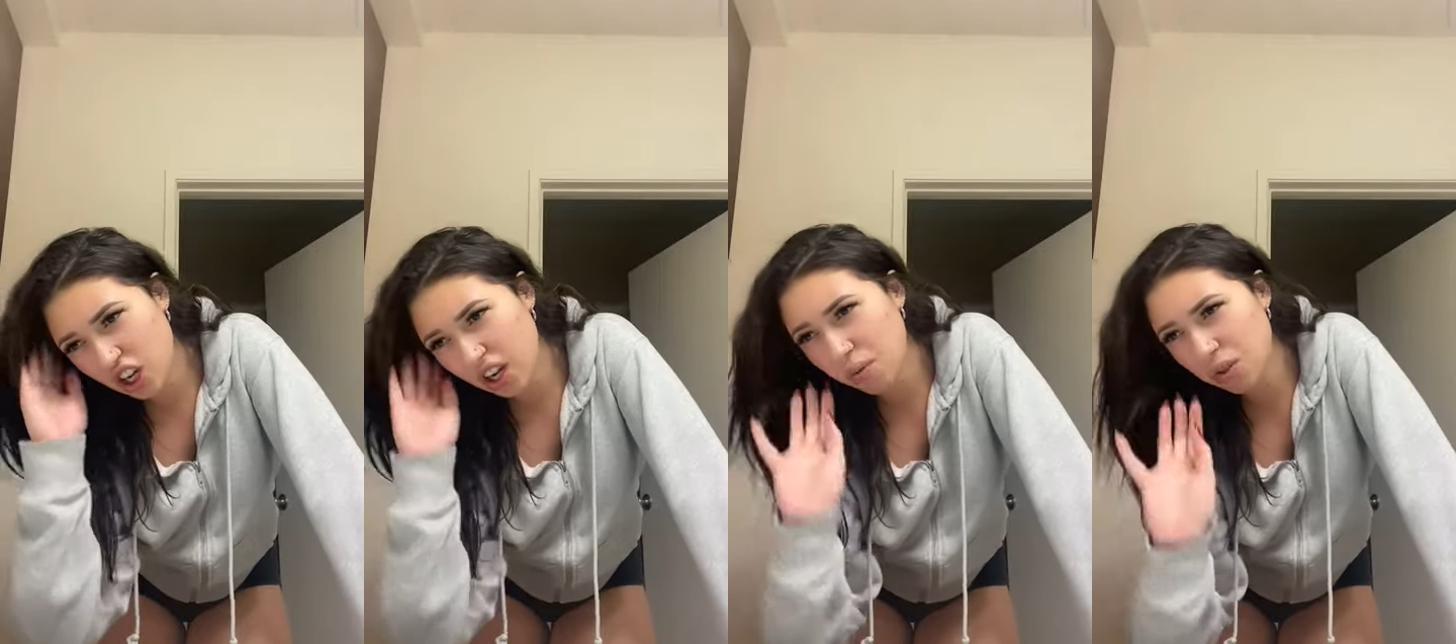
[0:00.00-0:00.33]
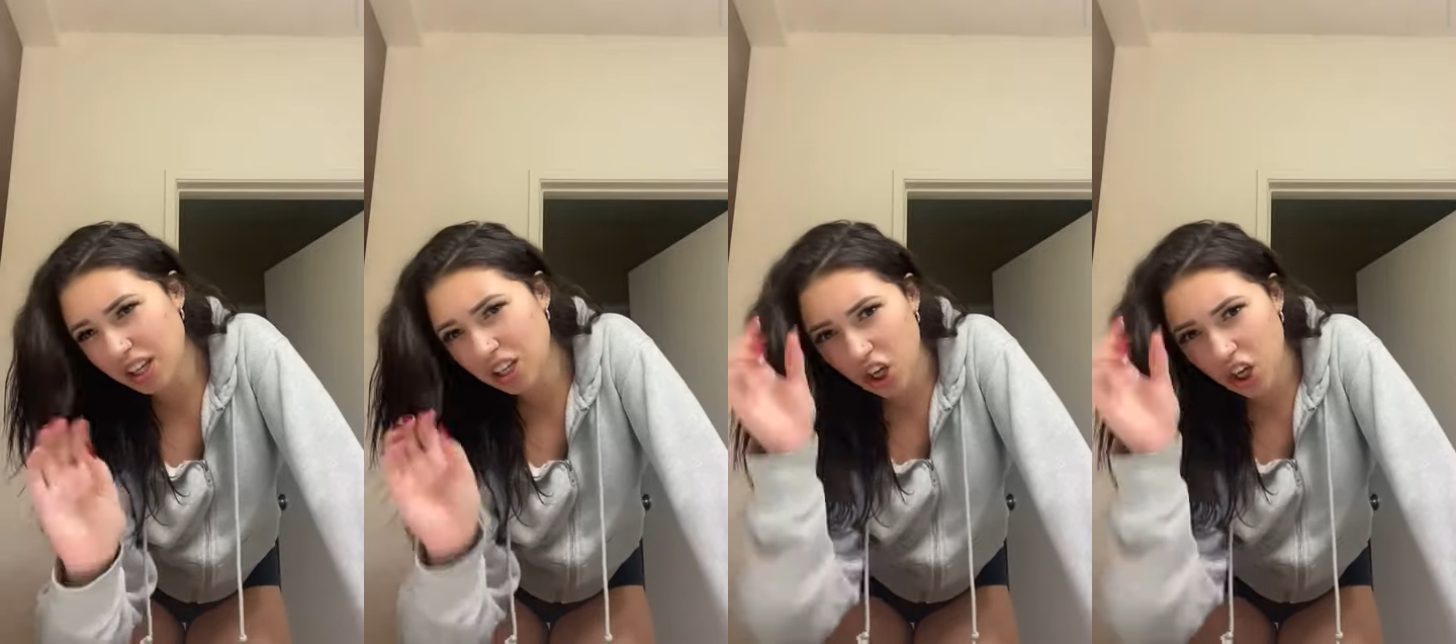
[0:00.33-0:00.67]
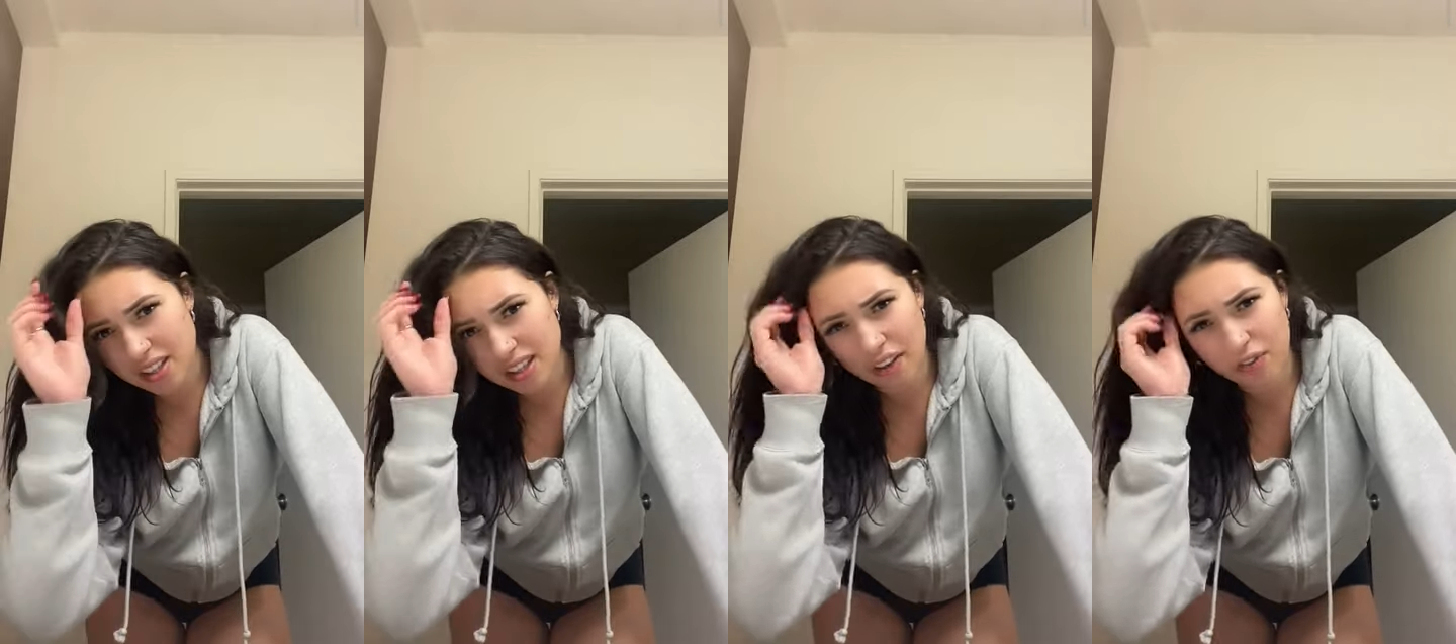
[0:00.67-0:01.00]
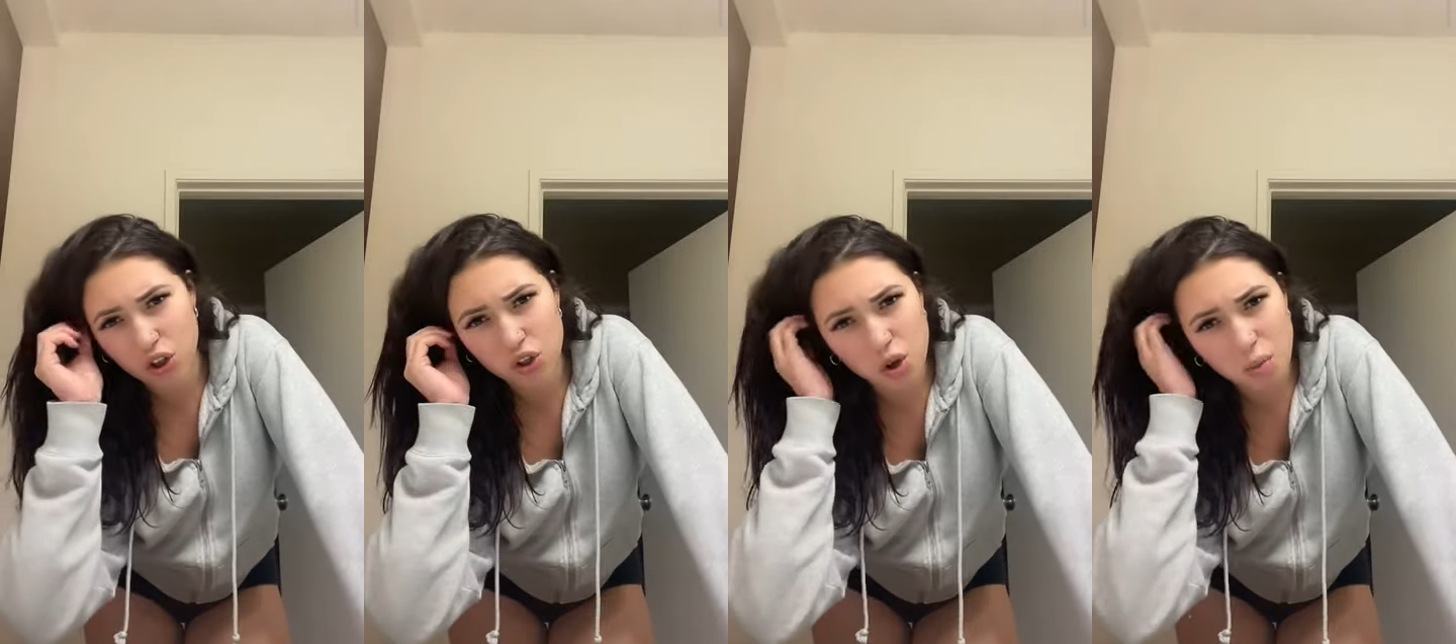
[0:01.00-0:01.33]
it was like just after
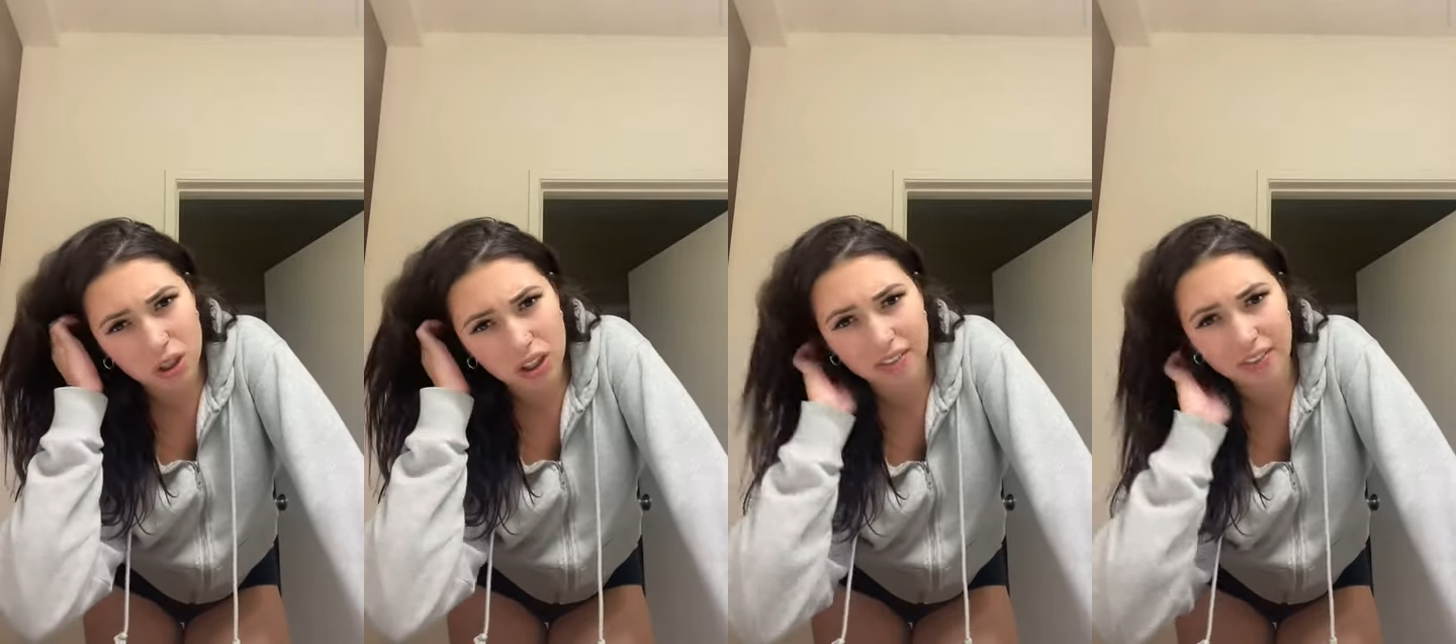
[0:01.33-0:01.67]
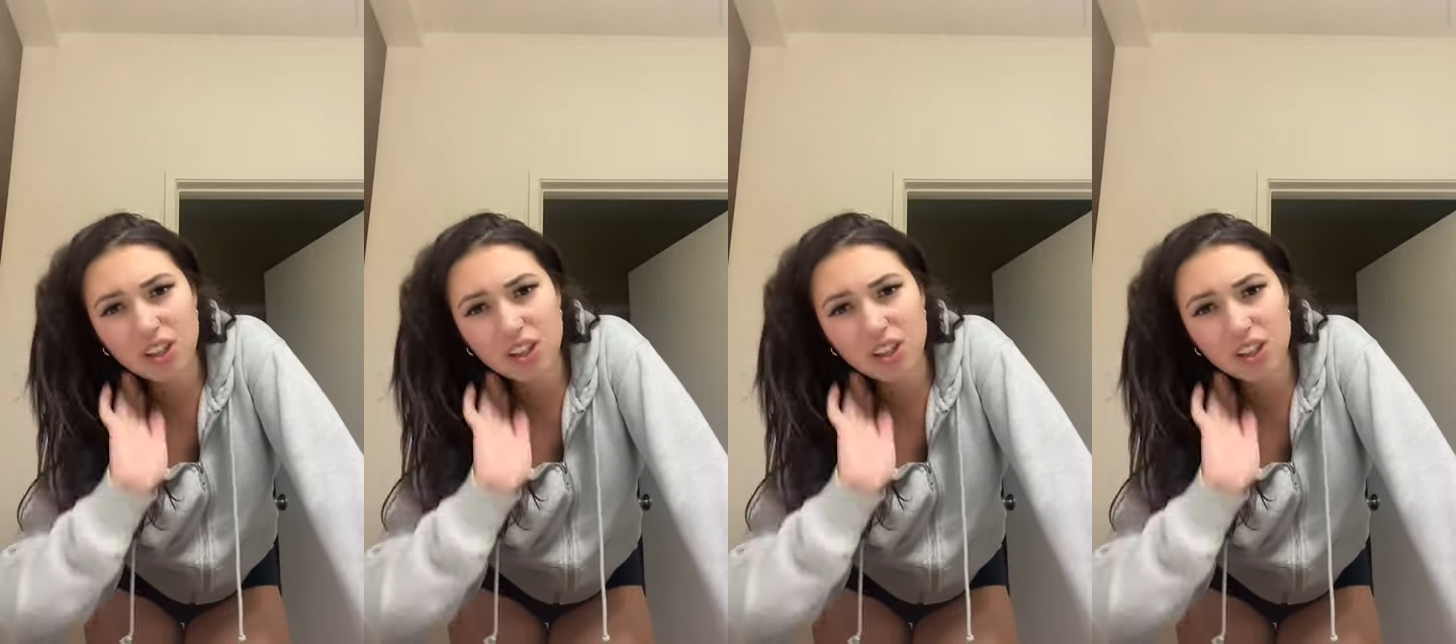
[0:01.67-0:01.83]
sober living,